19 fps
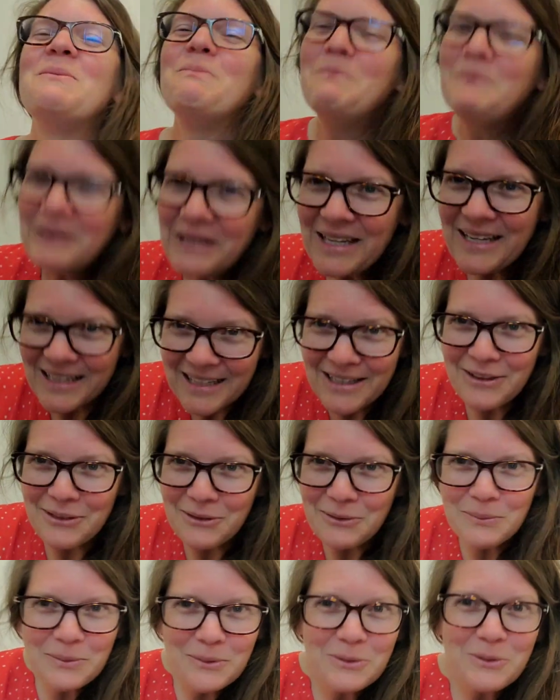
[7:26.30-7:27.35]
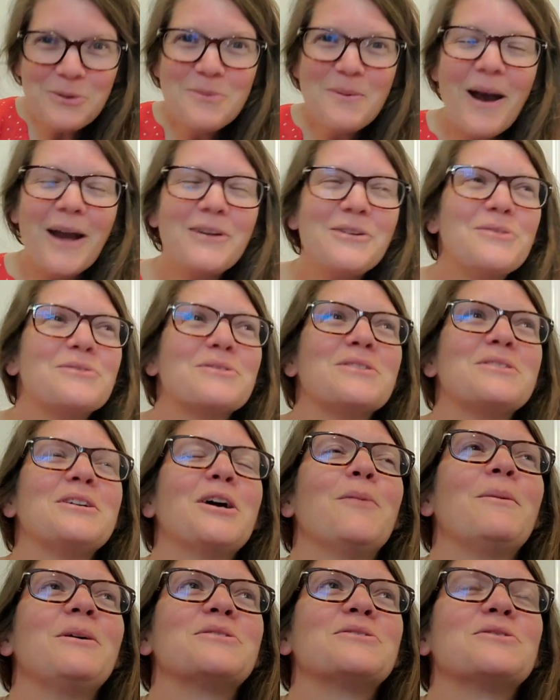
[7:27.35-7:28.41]
Be in the room. I used to
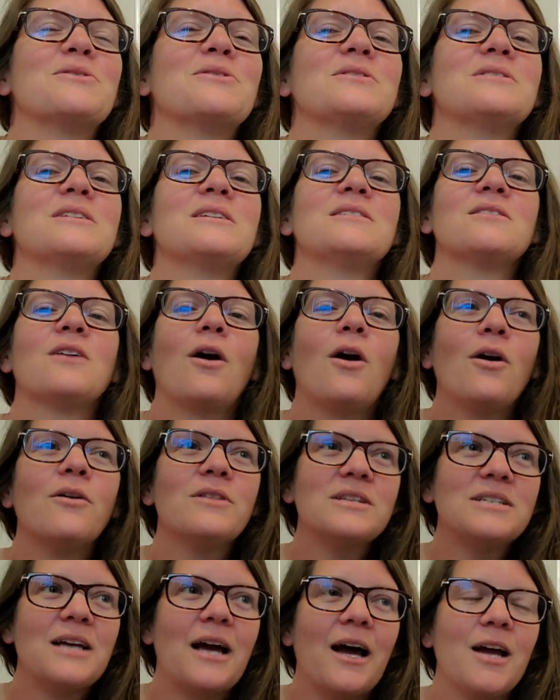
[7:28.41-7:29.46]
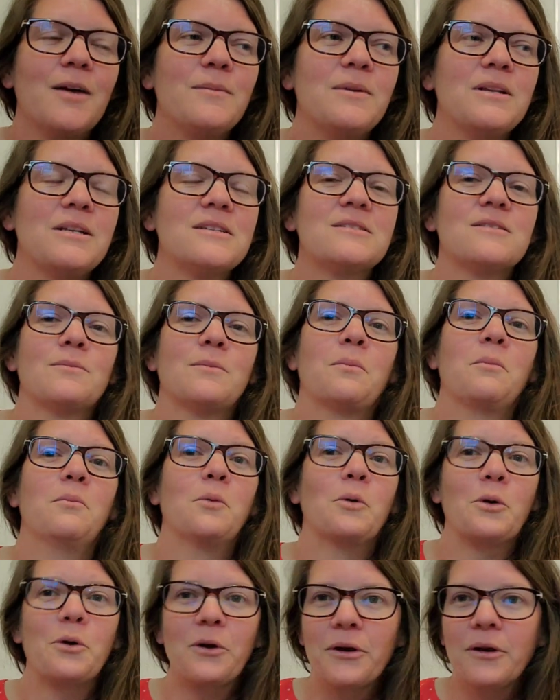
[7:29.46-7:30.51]
tell my students this all the time, and it's
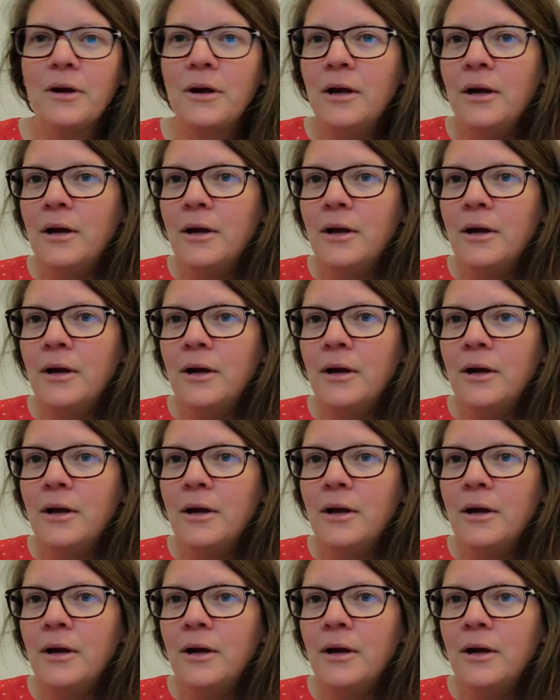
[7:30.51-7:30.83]
more